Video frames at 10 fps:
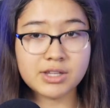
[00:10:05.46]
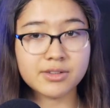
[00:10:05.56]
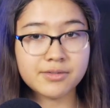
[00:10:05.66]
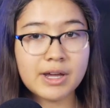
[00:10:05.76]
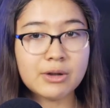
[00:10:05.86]

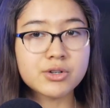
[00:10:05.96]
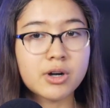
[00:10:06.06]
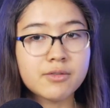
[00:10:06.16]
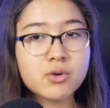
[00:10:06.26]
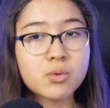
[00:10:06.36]
founder
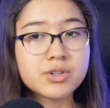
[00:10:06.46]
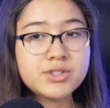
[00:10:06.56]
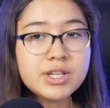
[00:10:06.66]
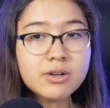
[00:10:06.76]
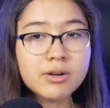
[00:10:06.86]
of
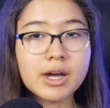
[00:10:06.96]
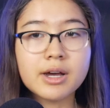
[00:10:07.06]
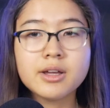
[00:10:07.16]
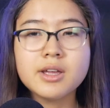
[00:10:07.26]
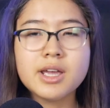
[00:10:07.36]

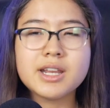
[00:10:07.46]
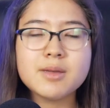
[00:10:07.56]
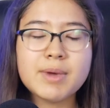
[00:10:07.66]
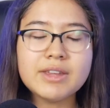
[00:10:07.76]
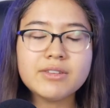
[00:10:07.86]
Coursera, and
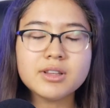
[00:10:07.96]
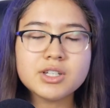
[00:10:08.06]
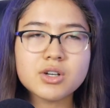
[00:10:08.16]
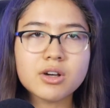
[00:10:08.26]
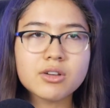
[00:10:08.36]
he basically
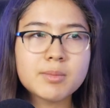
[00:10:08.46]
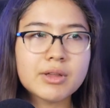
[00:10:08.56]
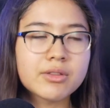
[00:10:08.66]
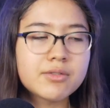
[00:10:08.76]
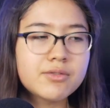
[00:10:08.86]
talks
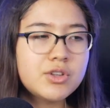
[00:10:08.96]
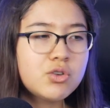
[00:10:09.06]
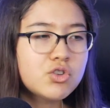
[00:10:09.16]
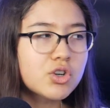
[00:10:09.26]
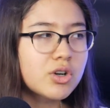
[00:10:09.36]
about the
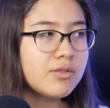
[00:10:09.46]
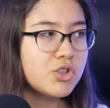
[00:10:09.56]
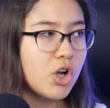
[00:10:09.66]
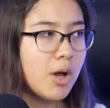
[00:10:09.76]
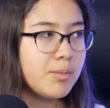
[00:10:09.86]
future of
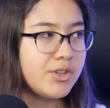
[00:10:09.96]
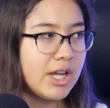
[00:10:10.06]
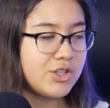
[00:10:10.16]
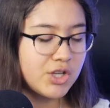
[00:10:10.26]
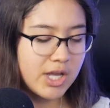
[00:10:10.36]
jobs in
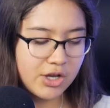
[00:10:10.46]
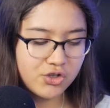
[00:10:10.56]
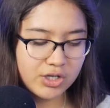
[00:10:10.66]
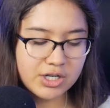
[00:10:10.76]
education.